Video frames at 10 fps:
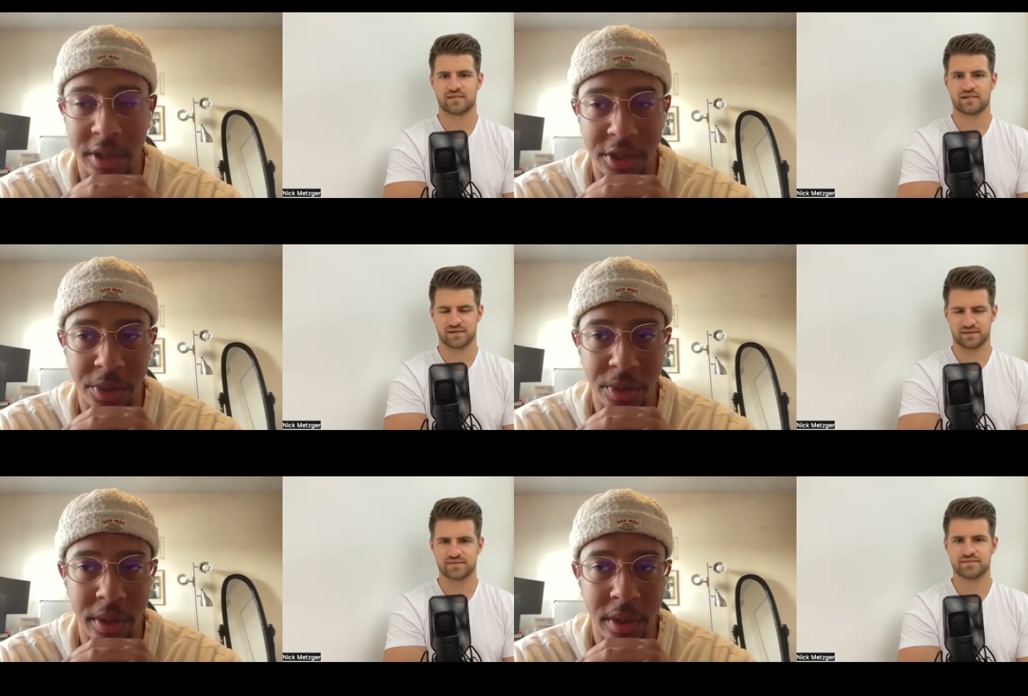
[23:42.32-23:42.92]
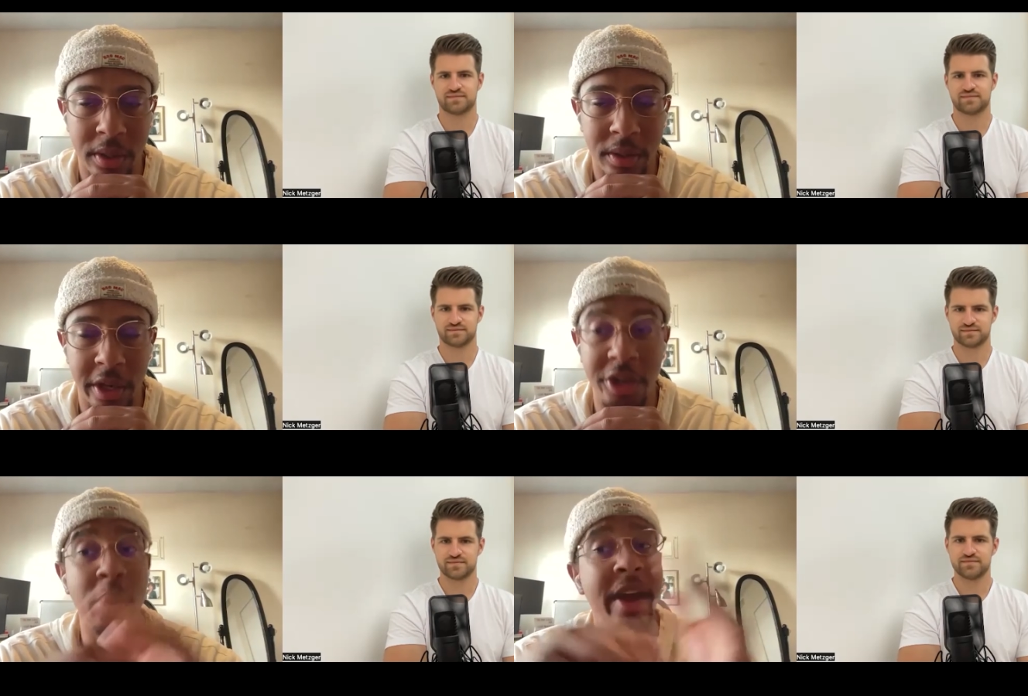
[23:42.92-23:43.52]
Speaker 1: that you, uh,
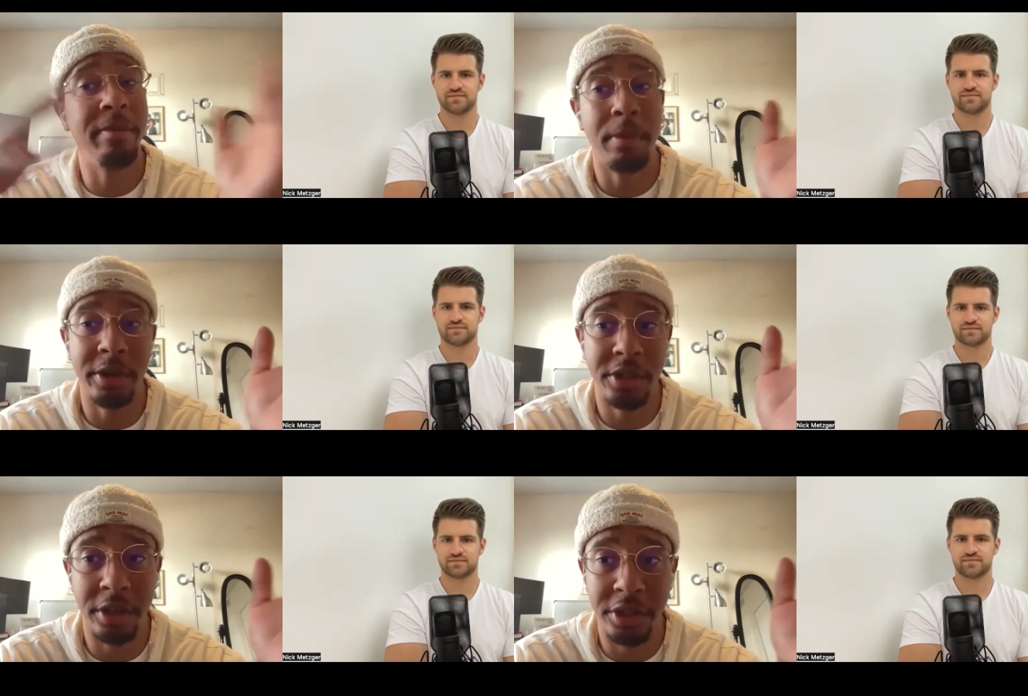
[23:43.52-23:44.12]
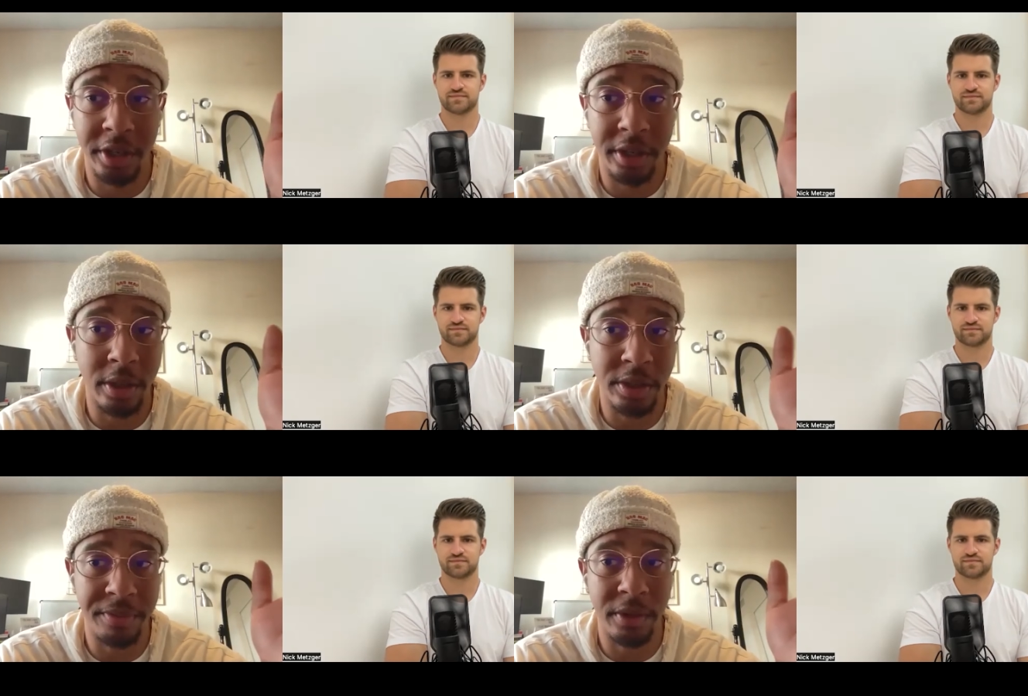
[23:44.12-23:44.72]
and you have permission to share
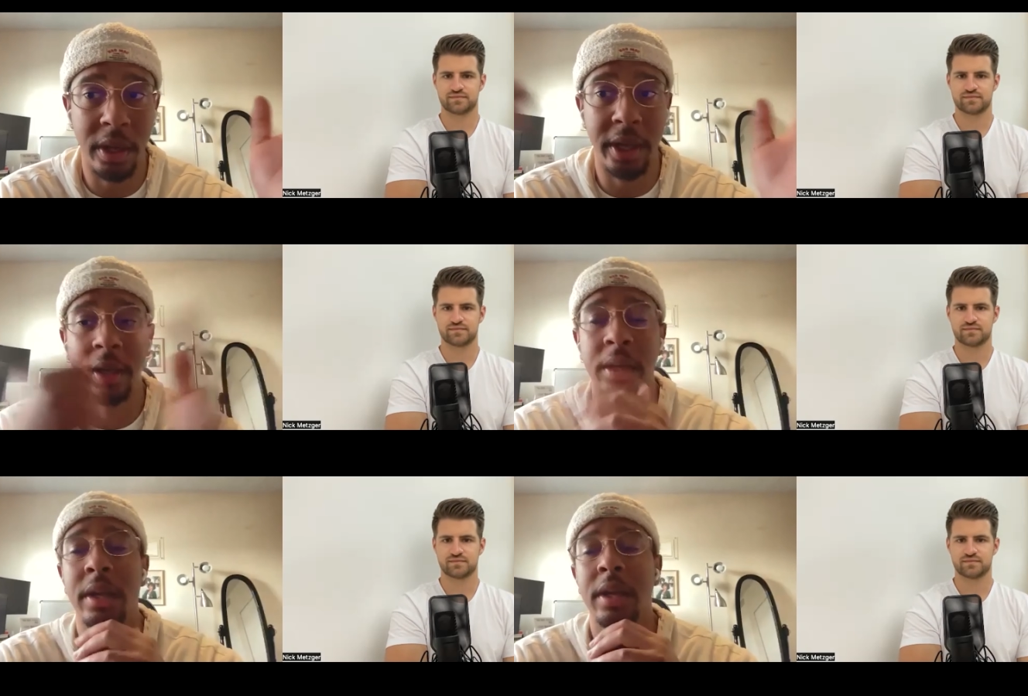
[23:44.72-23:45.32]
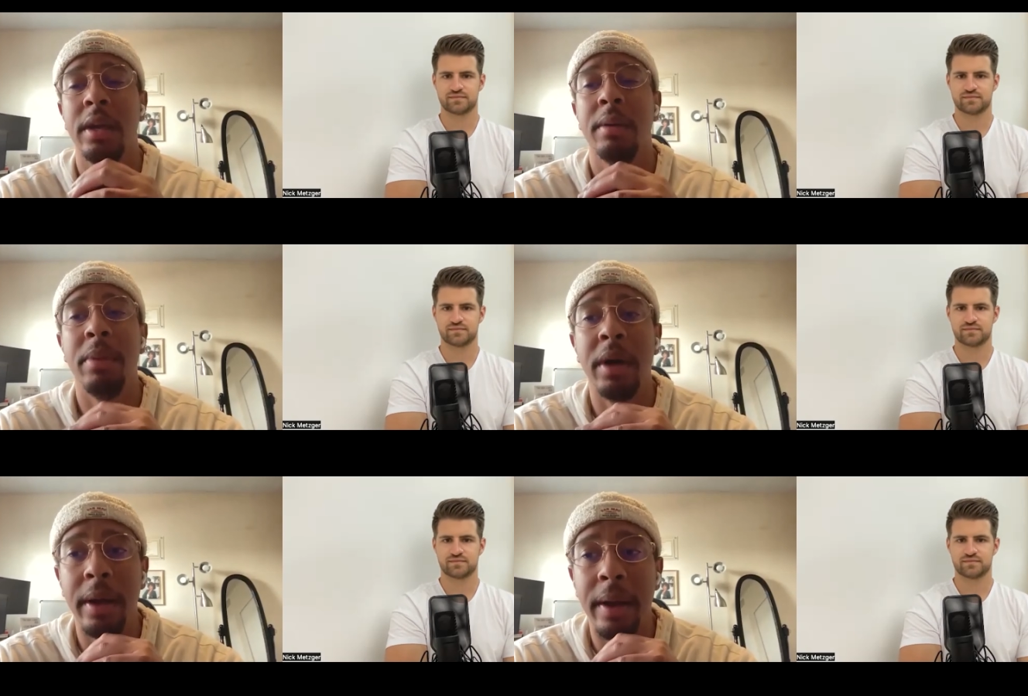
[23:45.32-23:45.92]
those if you like.
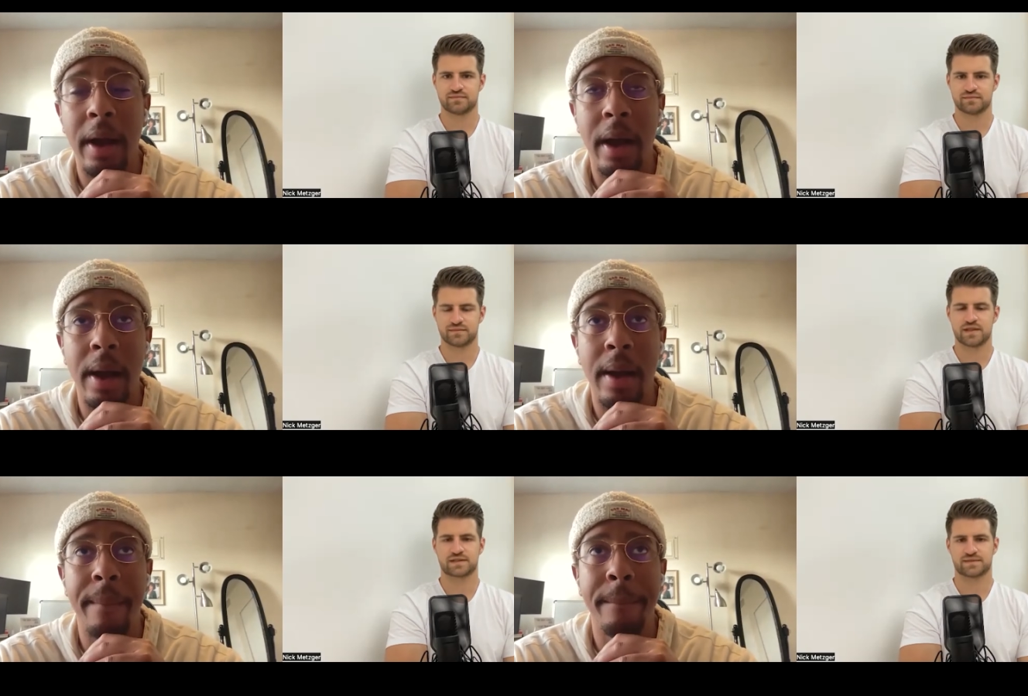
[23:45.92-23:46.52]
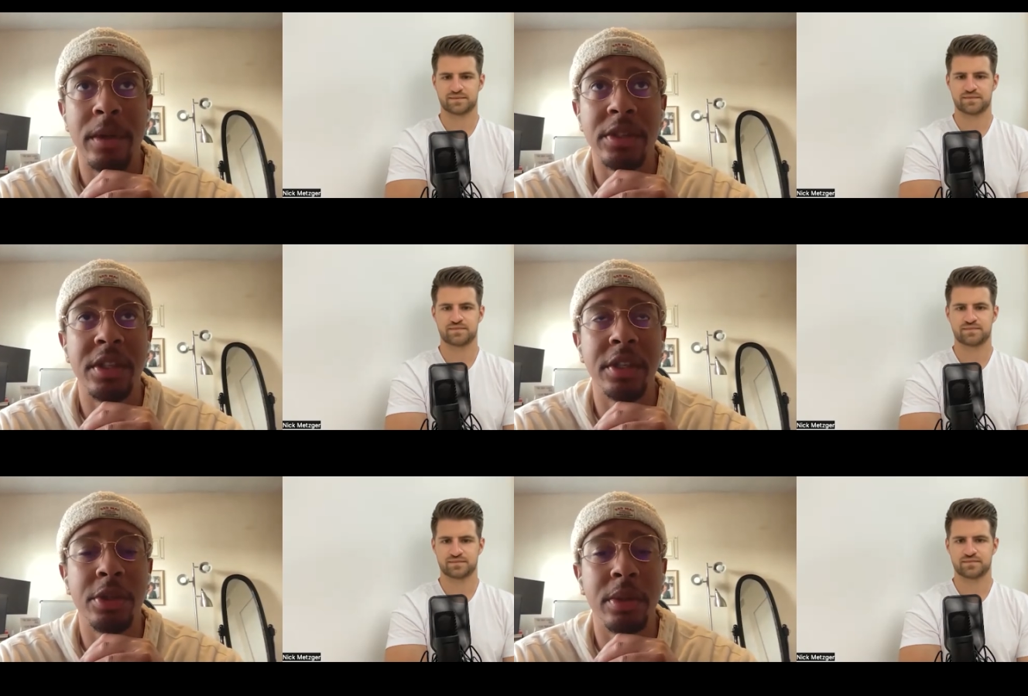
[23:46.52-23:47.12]
But um,
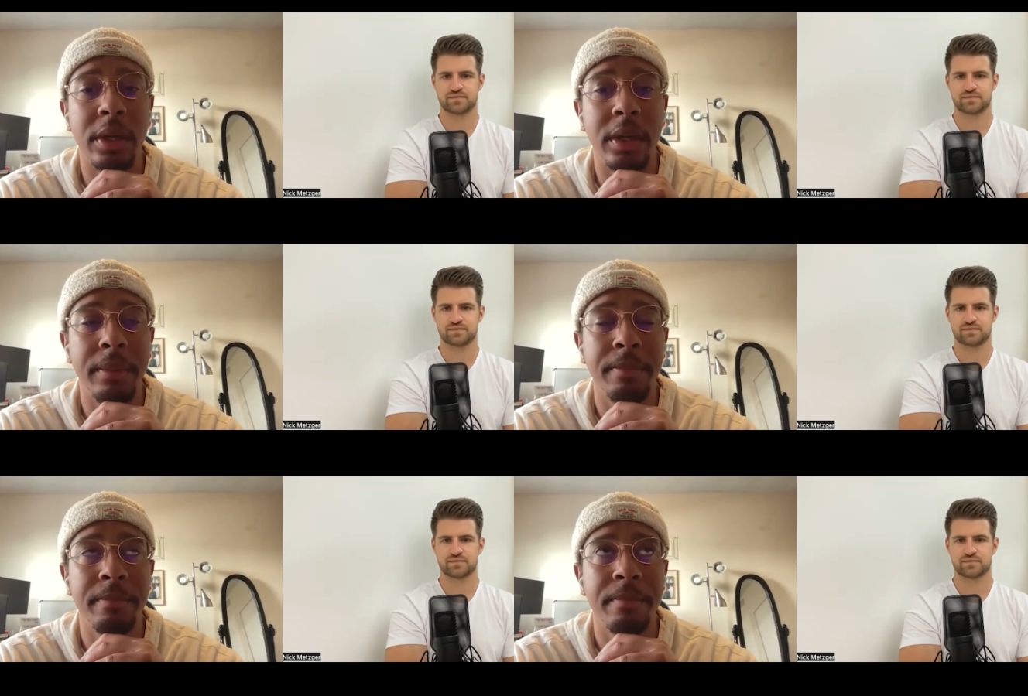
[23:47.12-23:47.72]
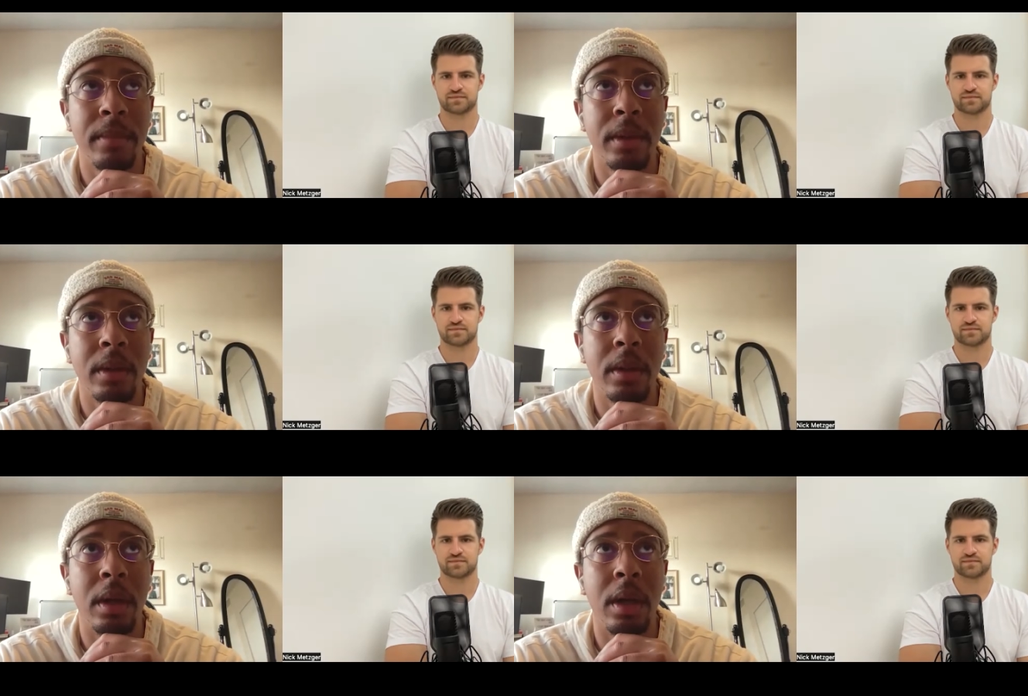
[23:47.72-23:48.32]
essentially,
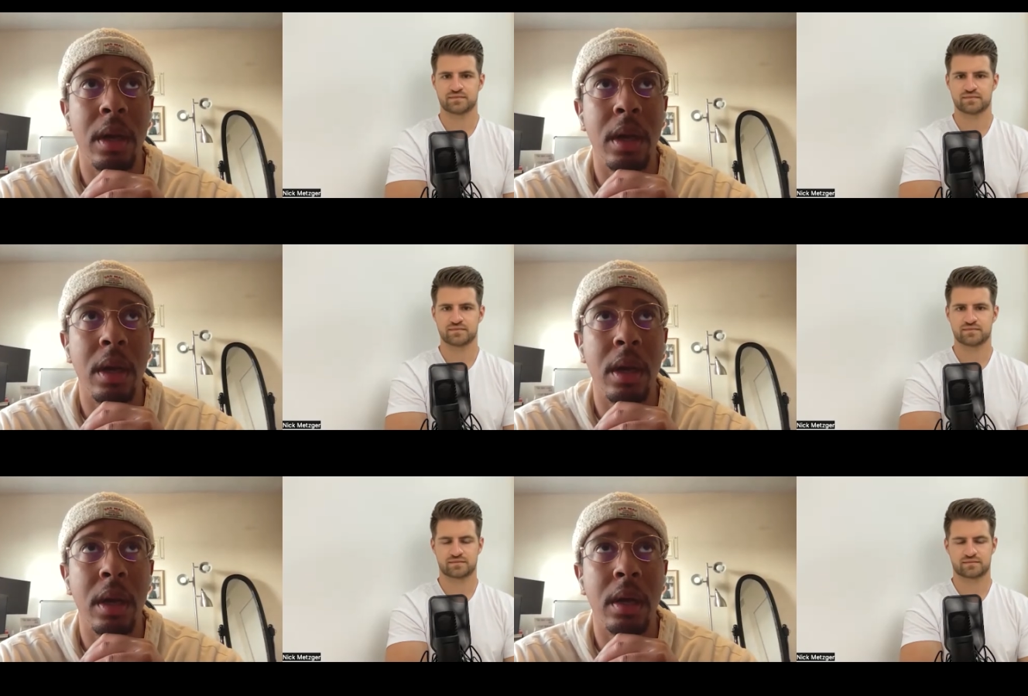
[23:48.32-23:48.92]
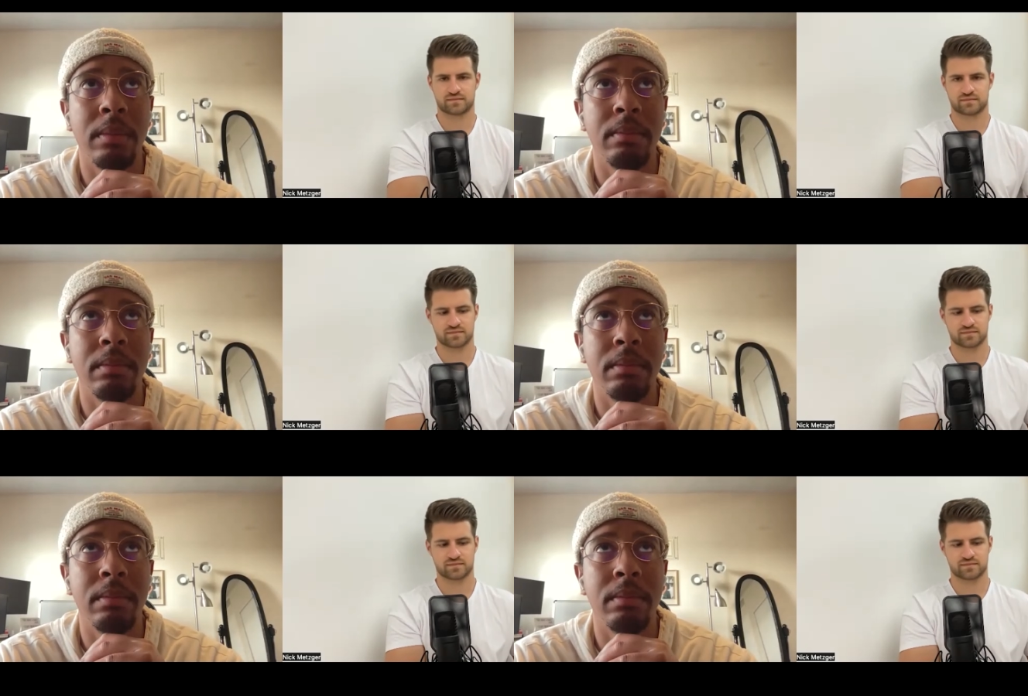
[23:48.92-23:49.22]
uh,